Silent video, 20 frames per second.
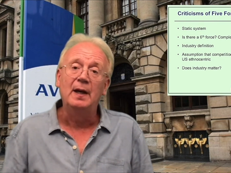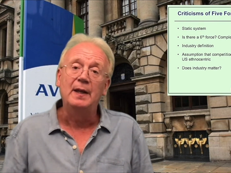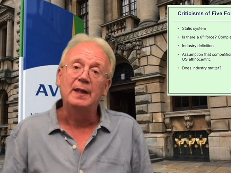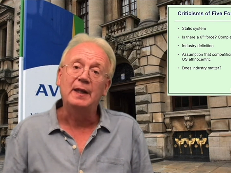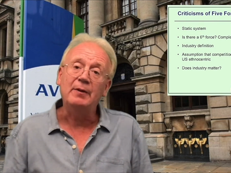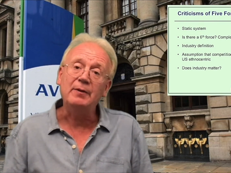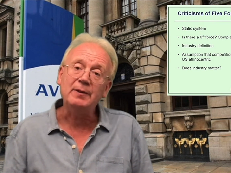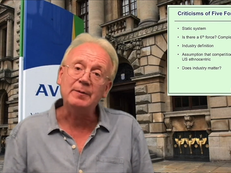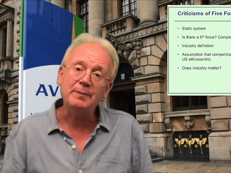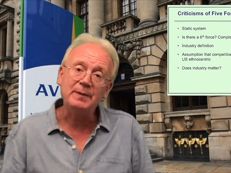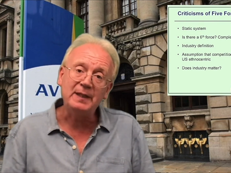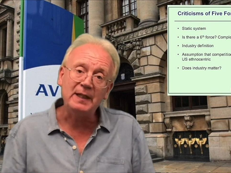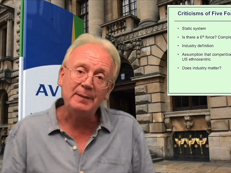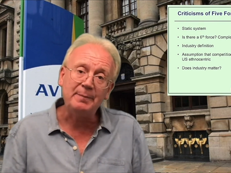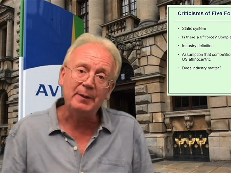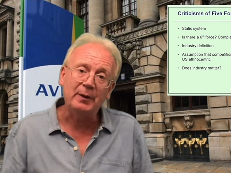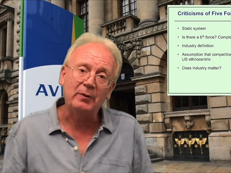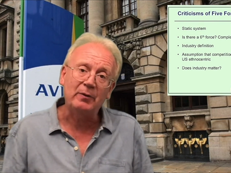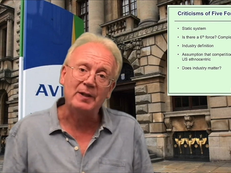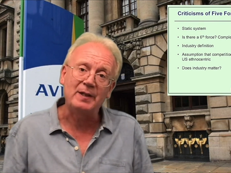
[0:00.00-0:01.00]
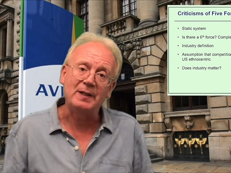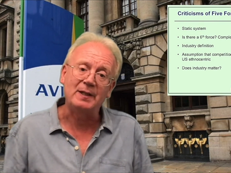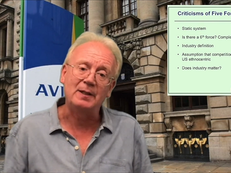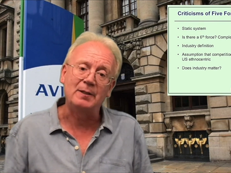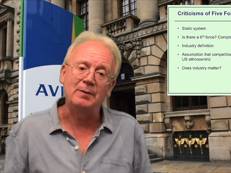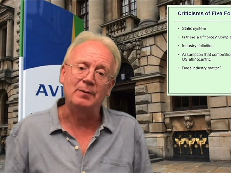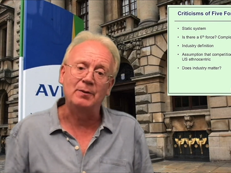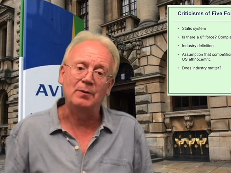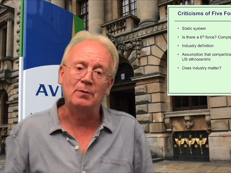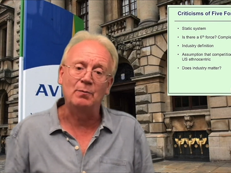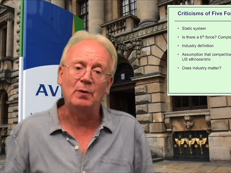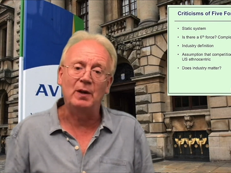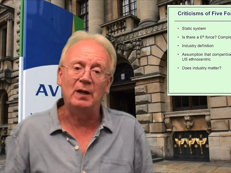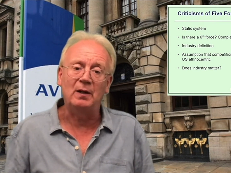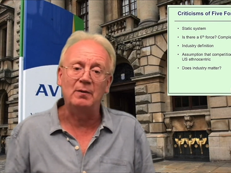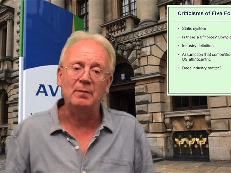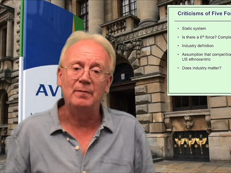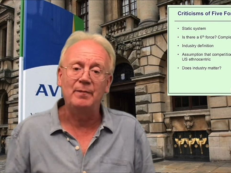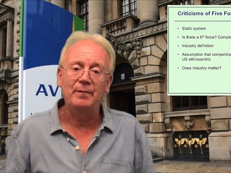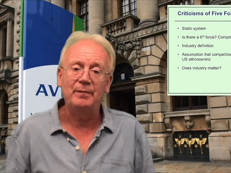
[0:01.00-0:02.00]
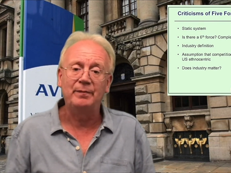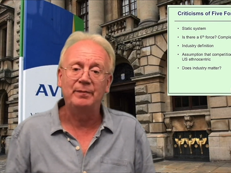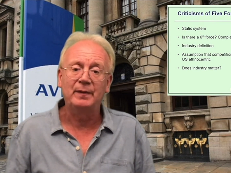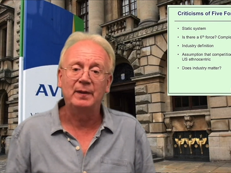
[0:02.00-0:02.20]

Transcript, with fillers: There are some deeper criticisms as well.